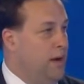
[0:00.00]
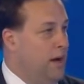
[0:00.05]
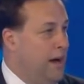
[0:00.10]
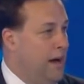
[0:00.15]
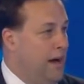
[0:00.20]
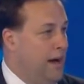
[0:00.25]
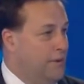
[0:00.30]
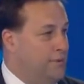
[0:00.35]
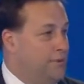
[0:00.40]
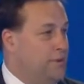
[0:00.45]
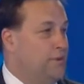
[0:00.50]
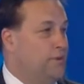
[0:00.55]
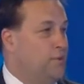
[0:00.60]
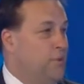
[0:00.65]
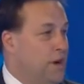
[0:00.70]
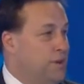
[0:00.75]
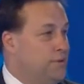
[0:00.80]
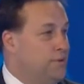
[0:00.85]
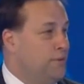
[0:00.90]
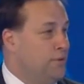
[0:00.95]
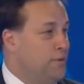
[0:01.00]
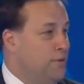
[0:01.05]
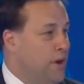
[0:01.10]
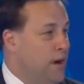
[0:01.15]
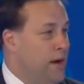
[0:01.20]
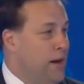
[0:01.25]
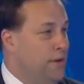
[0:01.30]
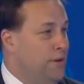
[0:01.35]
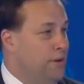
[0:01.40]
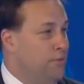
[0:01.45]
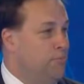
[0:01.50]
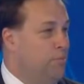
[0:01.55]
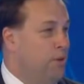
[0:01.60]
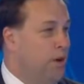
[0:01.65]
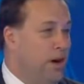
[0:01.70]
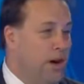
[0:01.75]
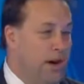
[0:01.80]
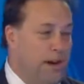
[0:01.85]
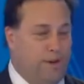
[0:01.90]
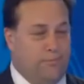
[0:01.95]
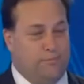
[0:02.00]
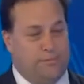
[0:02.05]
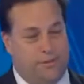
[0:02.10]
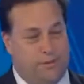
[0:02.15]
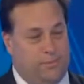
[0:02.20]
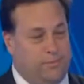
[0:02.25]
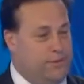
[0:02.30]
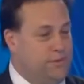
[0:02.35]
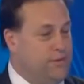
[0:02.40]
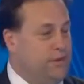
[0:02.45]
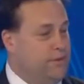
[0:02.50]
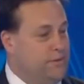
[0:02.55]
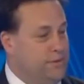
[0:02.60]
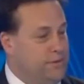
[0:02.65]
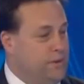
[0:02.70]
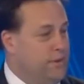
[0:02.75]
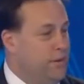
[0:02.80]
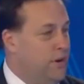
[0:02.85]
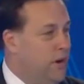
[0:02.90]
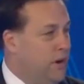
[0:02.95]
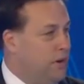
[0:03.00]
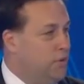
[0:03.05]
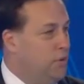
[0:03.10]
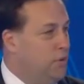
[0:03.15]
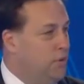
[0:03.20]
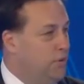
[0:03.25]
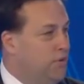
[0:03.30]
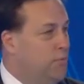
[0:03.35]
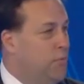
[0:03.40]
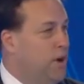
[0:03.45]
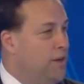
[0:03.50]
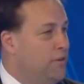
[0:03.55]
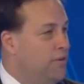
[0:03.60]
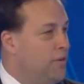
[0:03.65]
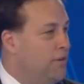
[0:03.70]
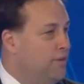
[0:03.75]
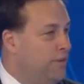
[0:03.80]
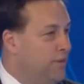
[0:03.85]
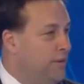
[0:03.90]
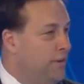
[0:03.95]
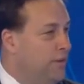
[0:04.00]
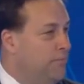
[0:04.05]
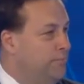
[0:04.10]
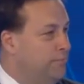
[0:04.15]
uh, situation created by some decisions that the High Court has made recently.